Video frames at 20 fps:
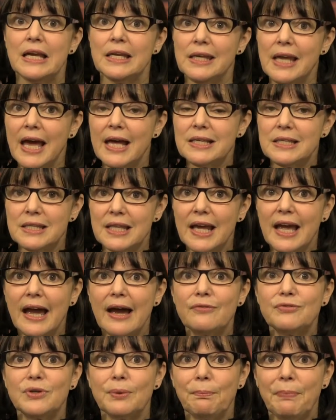yet they
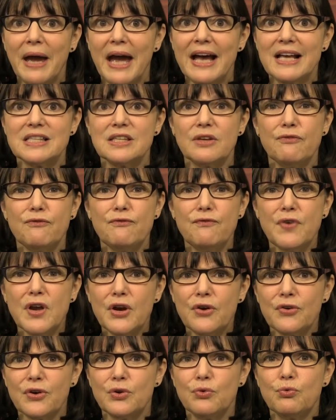have to pass a
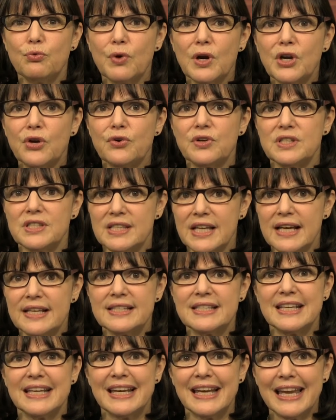very rigorous
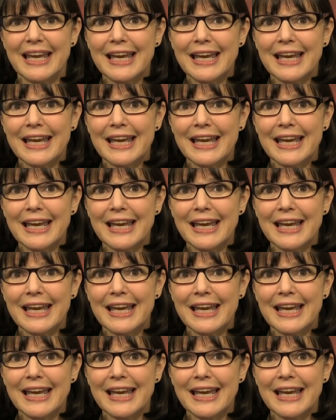test in